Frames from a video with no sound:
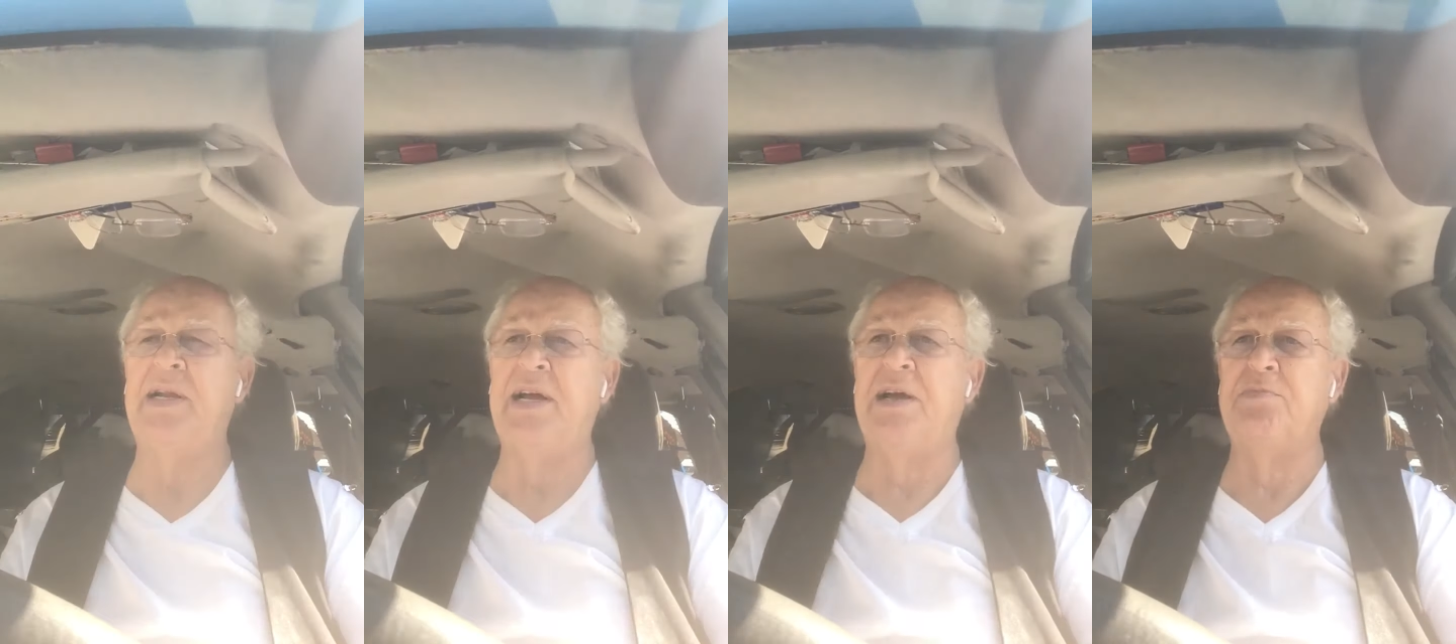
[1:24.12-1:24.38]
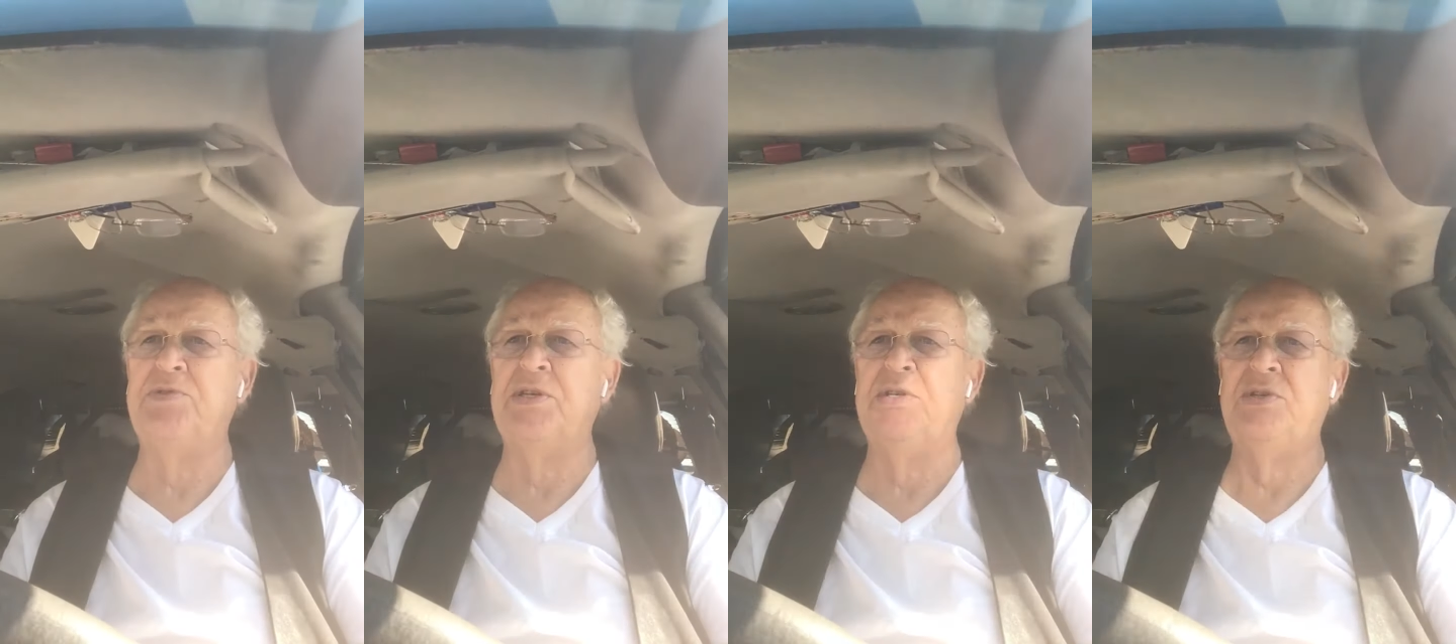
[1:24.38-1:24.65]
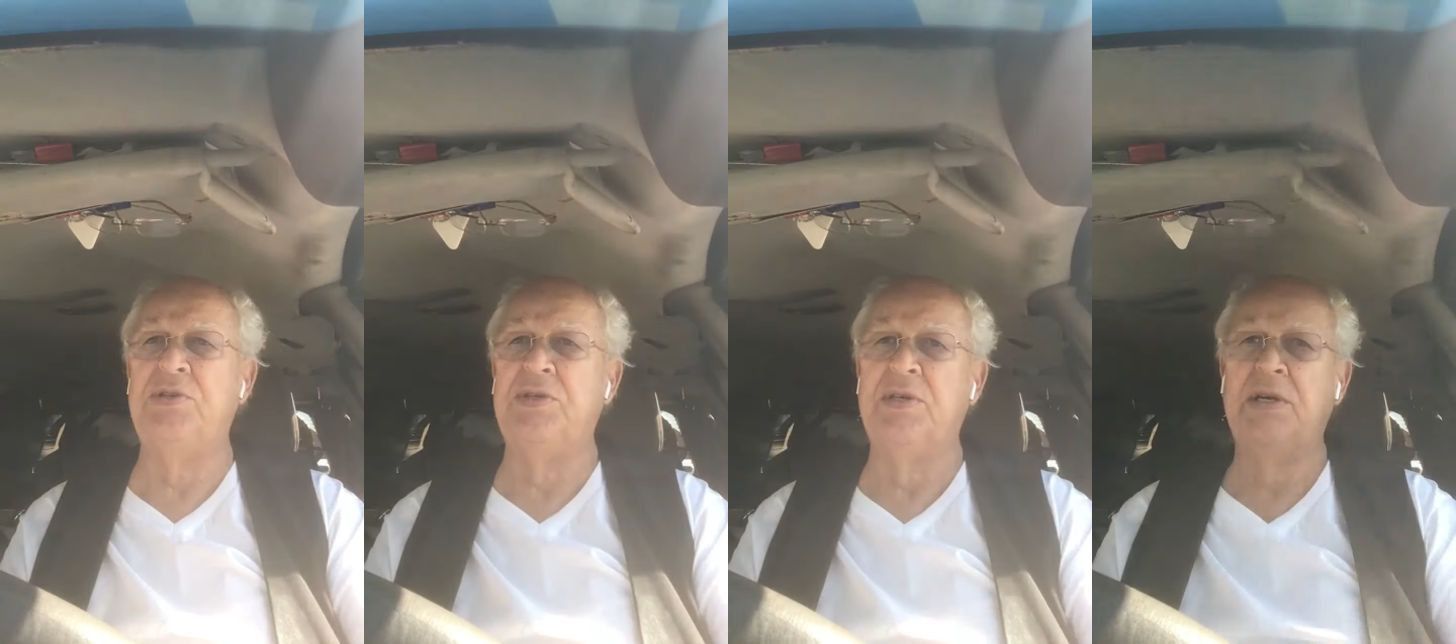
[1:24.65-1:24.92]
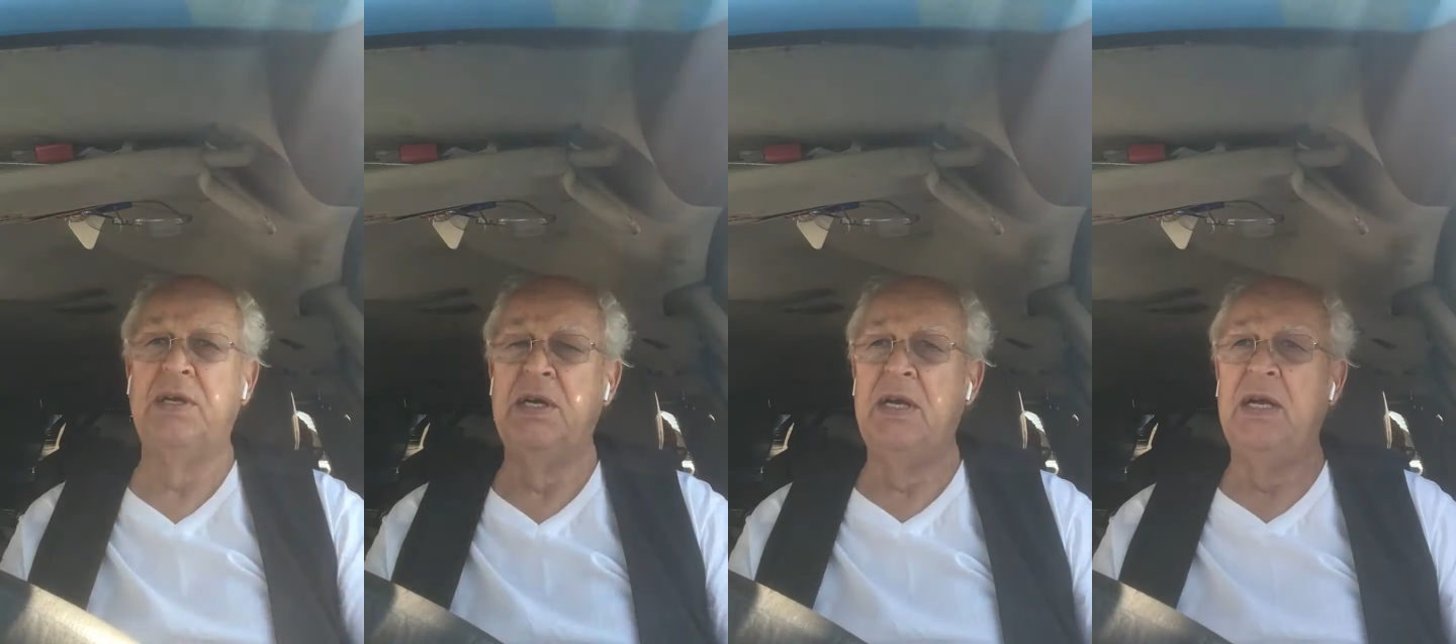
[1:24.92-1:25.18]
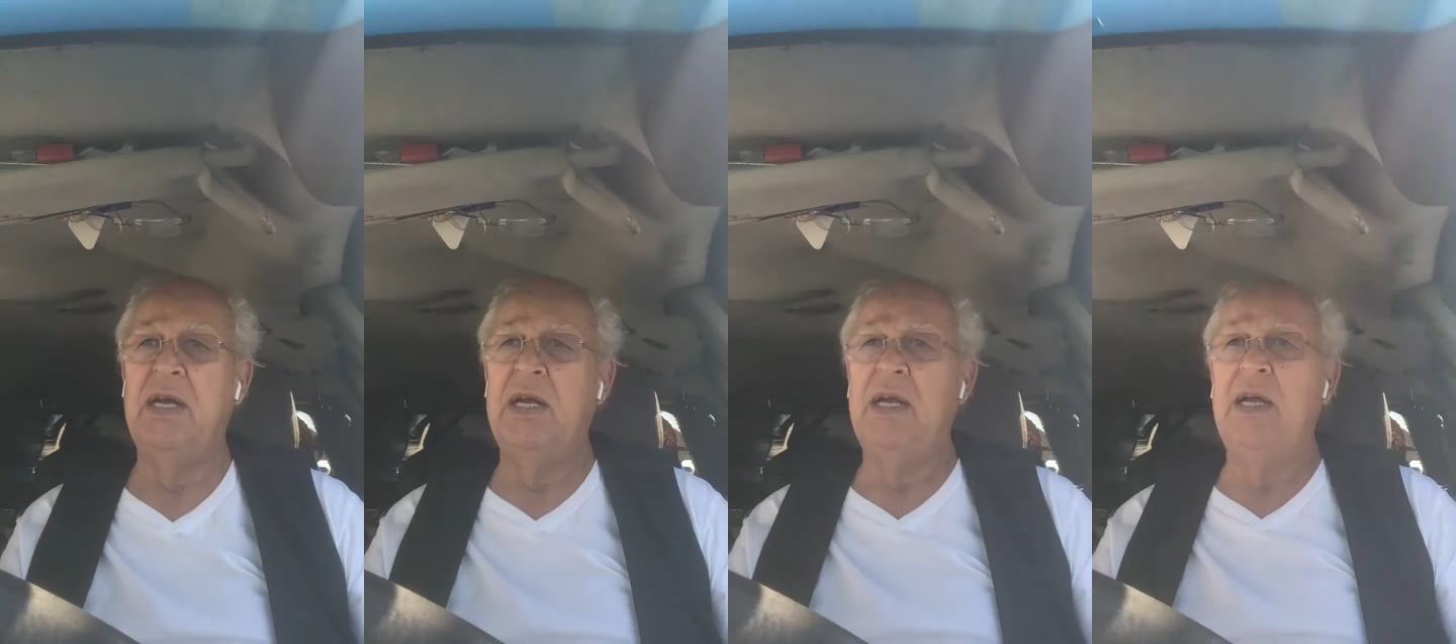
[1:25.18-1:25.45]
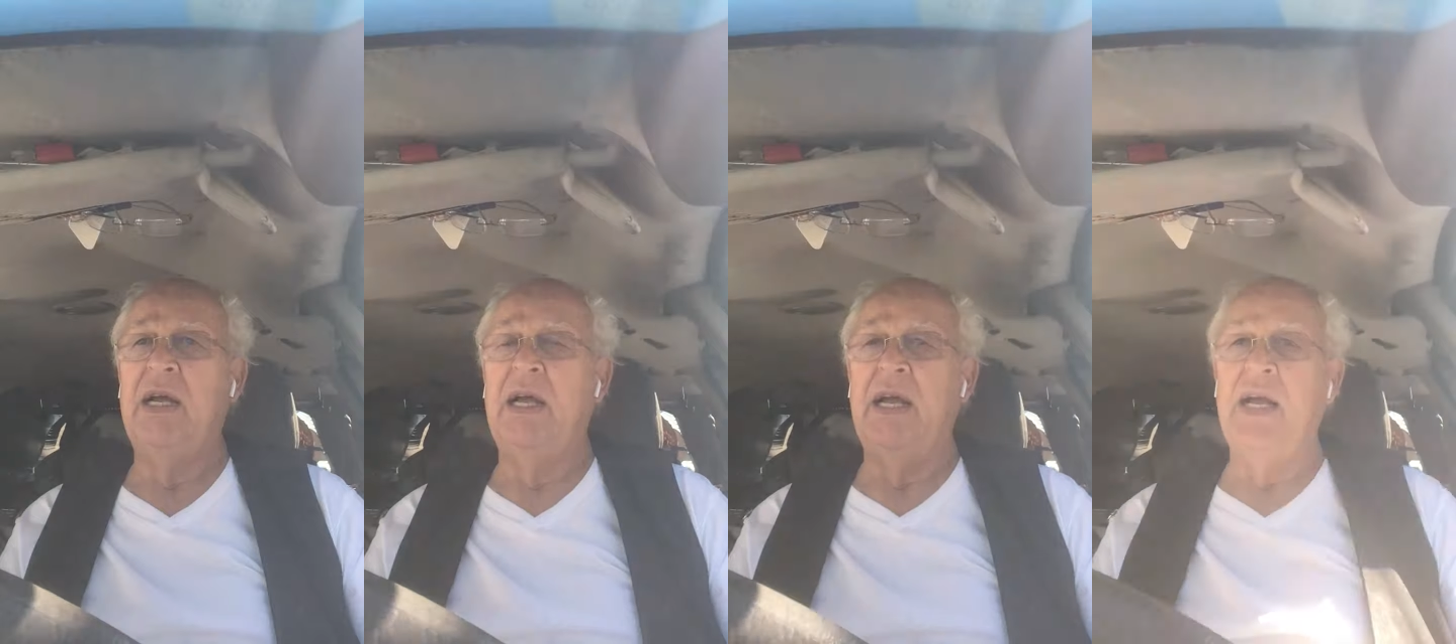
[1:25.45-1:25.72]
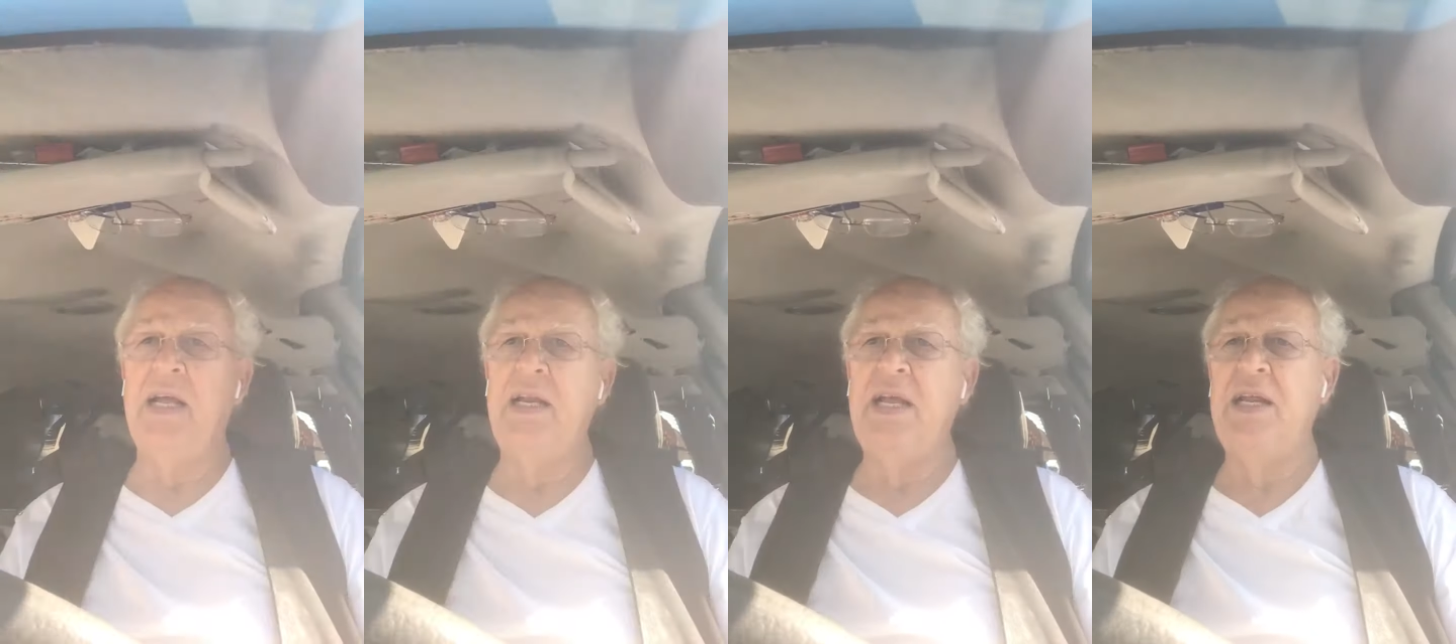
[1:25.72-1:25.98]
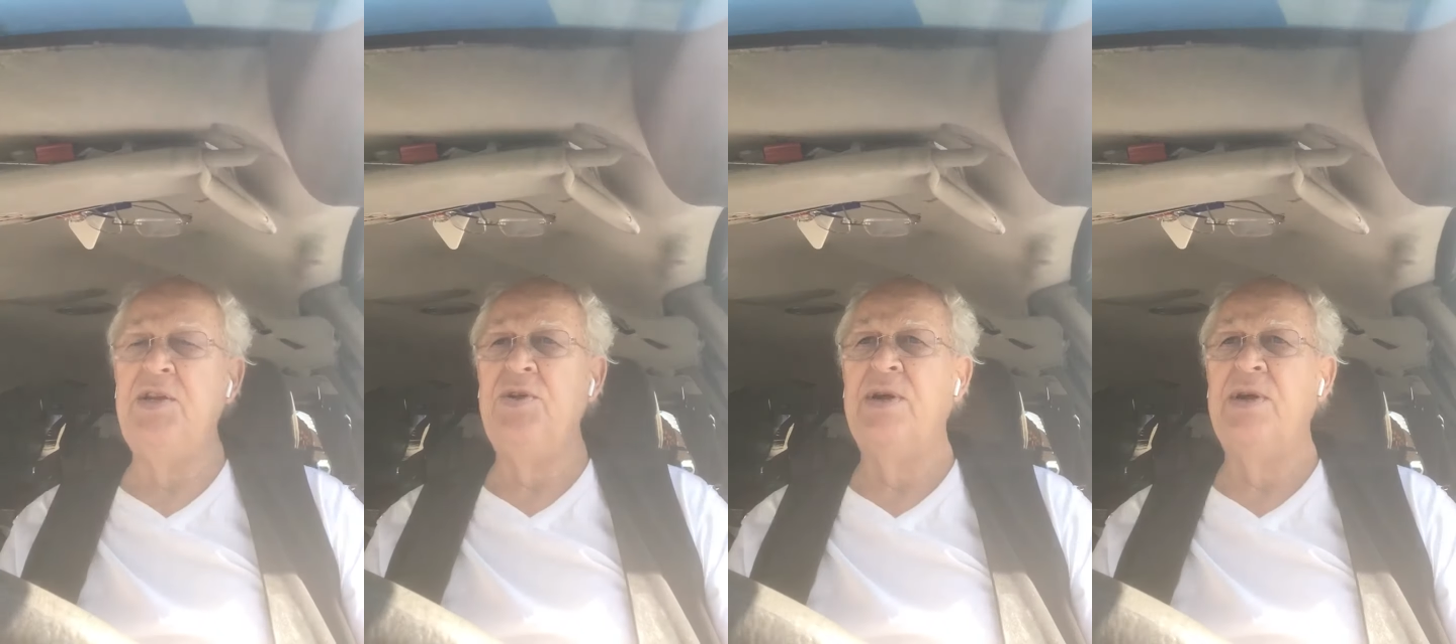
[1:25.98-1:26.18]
options, and then